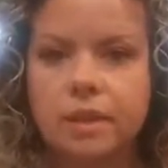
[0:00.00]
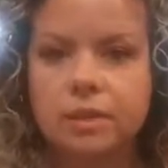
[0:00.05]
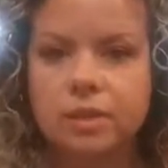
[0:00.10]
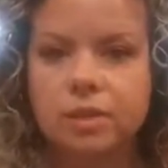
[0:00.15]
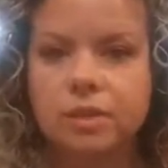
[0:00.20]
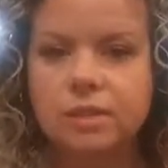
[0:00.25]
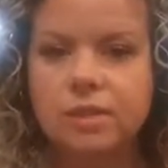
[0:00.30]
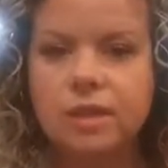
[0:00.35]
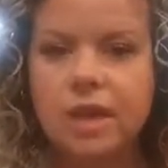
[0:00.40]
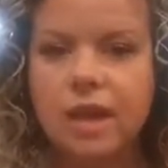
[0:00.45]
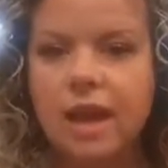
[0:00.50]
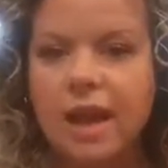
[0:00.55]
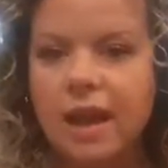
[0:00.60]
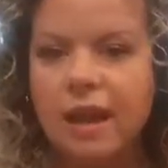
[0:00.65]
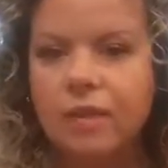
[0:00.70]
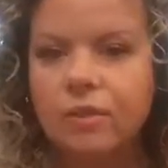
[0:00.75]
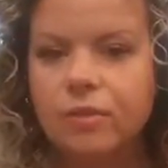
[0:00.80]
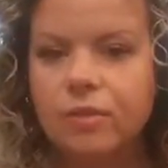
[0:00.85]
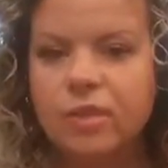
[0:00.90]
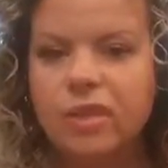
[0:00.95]
just a
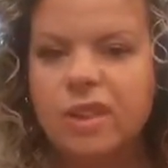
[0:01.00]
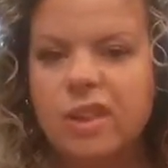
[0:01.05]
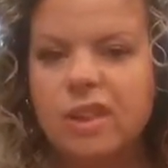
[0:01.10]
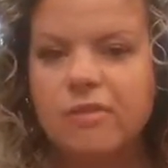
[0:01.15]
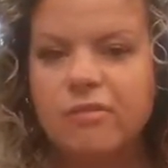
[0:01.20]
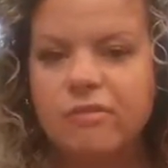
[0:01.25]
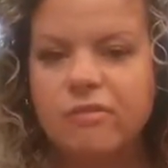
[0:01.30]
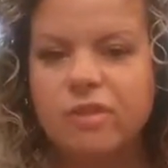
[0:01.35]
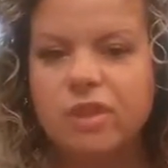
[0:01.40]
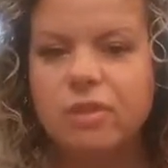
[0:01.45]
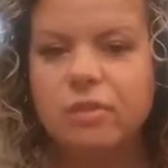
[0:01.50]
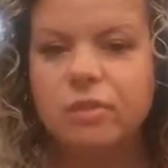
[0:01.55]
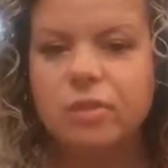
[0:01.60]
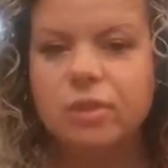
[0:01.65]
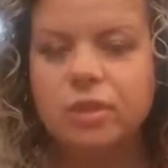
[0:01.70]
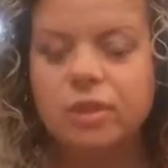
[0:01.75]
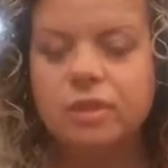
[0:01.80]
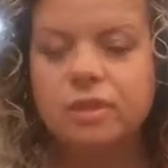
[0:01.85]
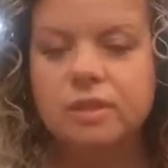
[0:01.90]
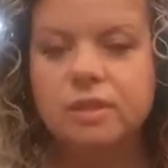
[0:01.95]
healthy,
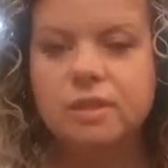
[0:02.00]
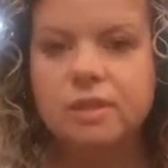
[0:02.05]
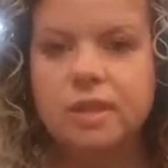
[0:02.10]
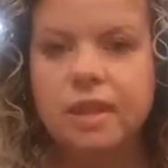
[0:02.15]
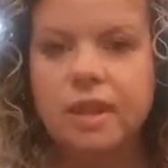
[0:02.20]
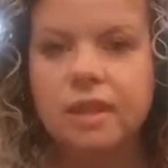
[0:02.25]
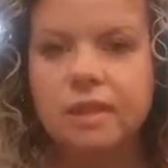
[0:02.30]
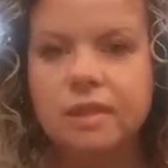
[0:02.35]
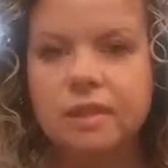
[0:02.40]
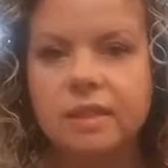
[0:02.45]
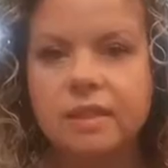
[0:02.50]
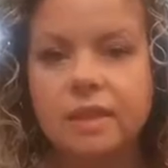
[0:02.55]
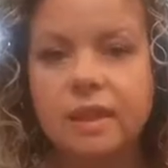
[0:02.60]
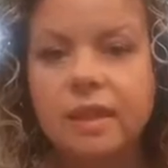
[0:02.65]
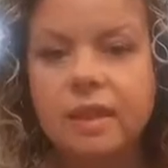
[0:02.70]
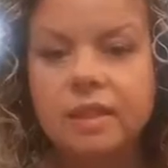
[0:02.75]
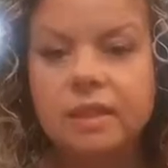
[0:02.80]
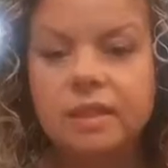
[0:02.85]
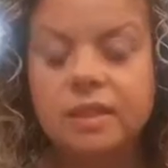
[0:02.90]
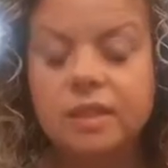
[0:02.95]
feel-good state.
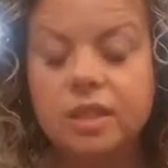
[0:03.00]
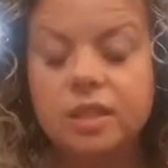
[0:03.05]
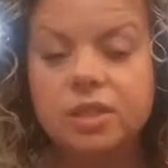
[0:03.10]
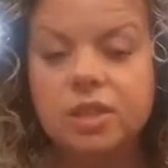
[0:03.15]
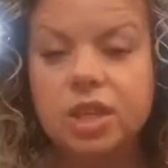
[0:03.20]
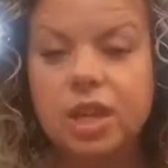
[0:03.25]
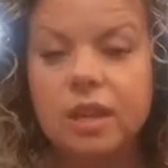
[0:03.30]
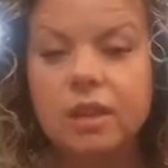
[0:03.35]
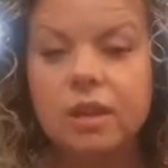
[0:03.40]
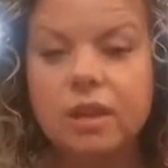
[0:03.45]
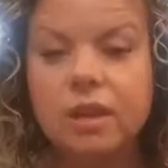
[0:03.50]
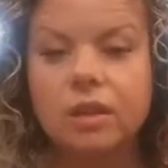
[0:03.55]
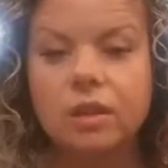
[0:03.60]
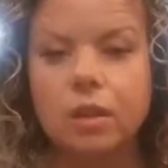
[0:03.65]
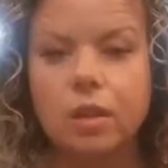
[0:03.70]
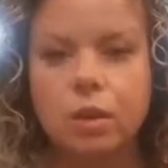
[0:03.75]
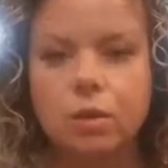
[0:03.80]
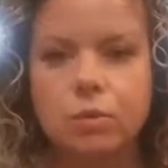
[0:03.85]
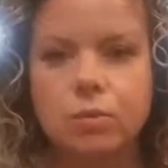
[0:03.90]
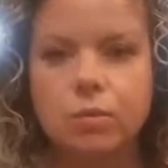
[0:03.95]
The gel
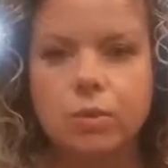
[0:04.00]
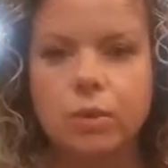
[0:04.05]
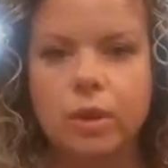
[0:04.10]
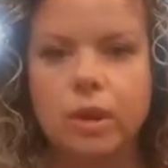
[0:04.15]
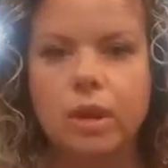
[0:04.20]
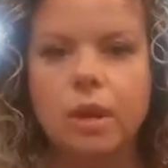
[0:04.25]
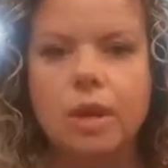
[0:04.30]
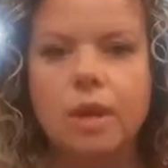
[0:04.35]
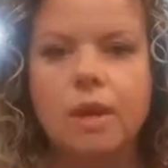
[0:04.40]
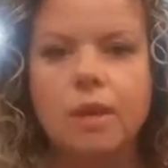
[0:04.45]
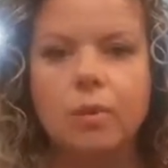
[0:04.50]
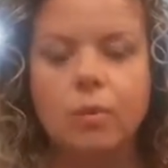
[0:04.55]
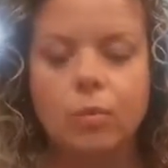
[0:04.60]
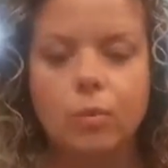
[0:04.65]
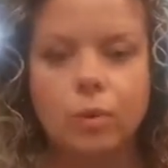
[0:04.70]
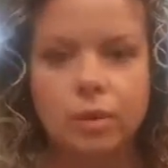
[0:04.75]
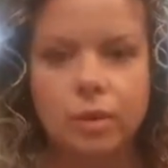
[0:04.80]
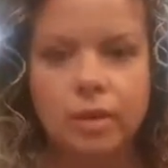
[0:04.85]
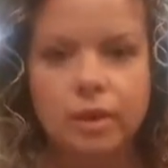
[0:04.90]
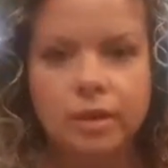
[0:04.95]
alone
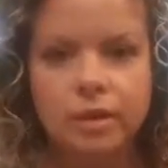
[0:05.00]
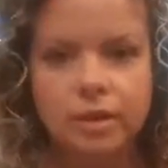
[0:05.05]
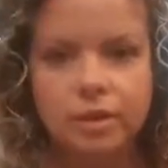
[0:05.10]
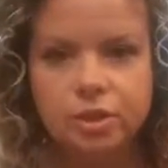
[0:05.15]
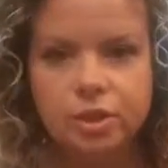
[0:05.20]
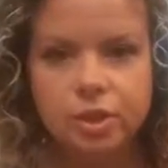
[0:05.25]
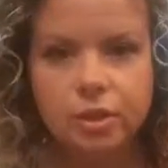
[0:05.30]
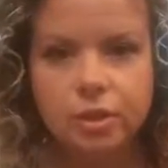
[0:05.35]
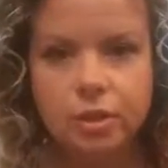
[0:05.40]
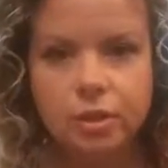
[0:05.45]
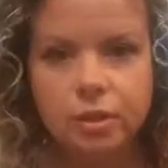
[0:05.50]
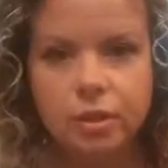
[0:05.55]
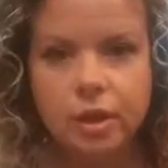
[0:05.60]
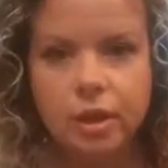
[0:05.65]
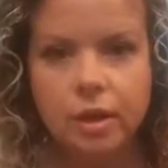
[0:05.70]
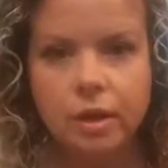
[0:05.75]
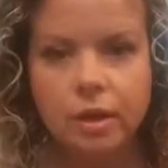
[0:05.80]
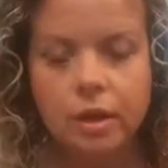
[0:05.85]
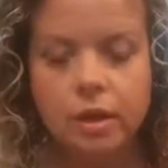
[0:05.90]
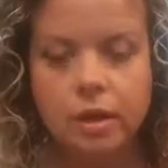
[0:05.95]
will condition your
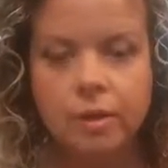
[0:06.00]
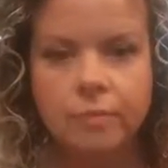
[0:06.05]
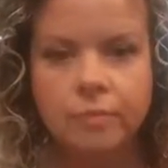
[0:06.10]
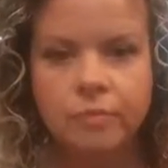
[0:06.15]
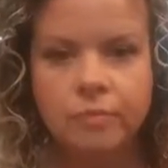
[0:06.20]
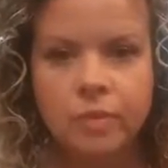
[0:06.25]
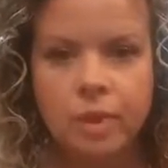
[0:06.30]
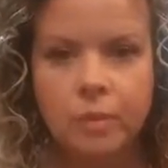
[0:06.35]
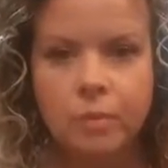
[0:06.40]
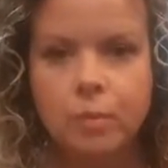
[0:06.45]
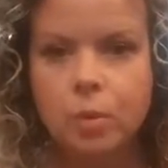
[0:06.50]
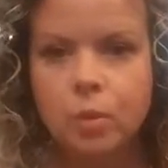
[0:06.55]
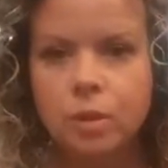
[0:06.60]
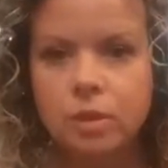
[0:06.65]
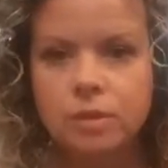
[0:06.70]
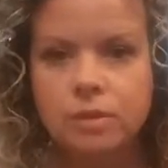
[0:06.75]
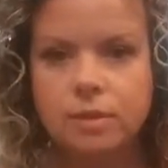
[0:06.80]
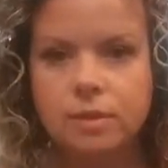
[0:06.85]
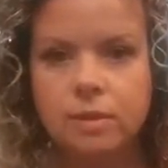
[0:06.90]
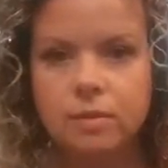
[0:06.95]
hair, more
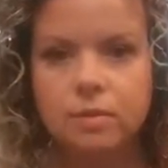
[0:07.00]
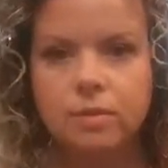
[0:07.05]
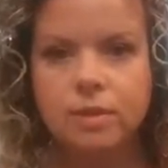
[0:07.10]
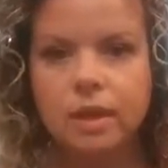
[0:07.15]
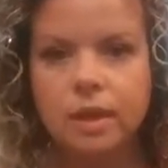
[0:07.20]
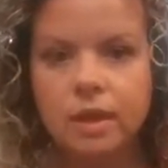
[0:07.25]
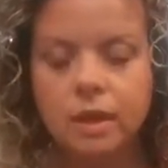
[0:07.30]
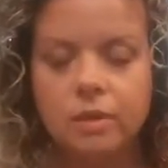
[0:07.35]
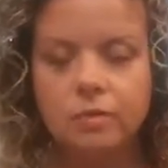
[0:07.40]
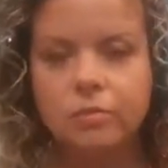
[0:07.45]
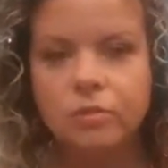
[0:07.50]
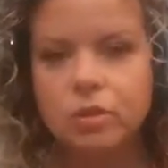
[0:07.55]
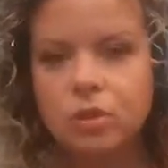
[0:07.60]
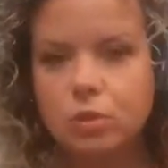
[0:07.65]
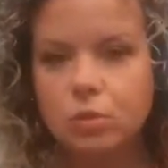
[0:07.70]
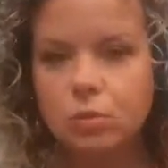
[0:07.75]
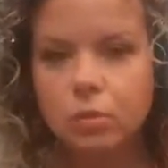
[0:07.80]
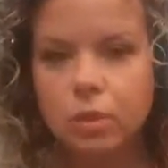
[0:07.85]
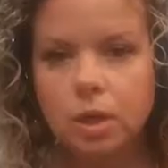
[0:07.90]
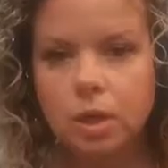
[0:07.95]
so than if
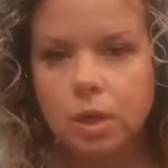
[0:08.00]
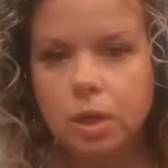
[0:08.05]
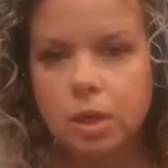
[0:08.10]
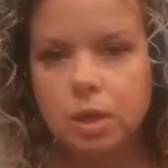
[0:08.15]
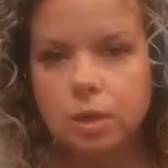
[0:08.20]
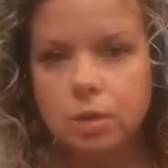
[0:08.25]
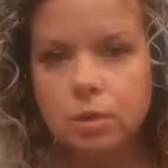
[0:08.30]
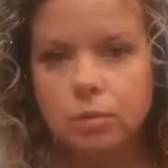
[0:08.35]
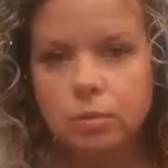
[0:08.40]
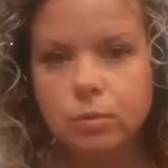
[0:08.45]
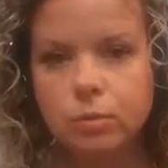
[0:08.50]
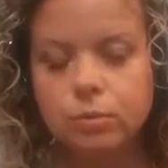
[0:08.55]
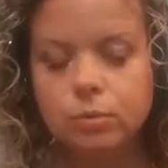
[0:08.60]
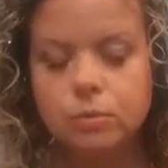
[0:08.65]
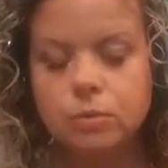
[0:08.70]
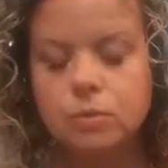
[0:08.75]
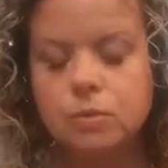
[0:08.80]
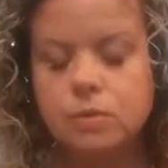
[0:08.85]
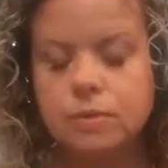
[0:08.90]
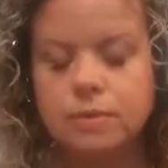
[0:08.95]
you were to
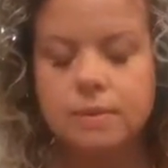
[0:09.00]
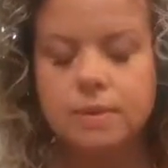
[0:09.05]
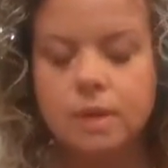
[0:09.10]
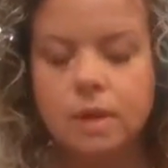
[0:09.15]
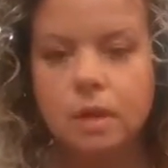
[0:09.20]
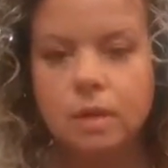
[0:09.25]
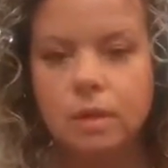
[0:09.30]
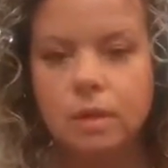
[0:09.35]
use